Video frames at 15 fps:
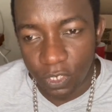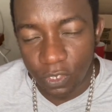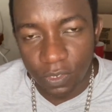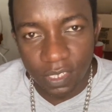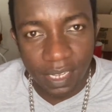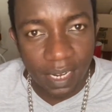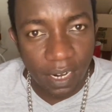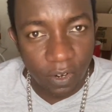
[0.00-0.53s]

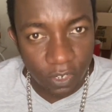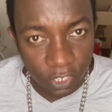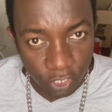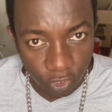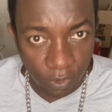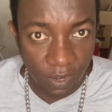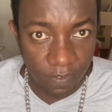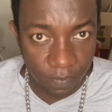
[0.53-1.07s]
around
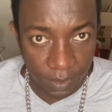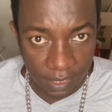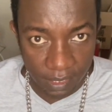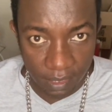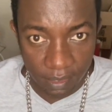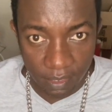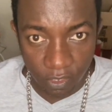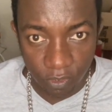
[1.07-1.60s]
12
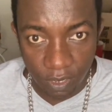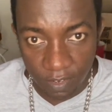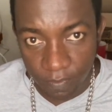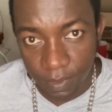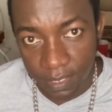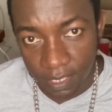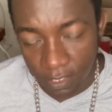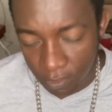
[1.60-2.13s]
pieces
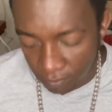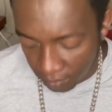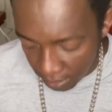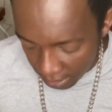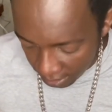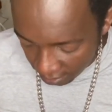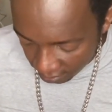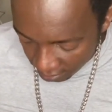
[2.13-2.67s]
of the
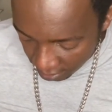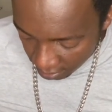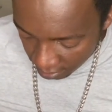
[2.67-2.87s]
cut cane.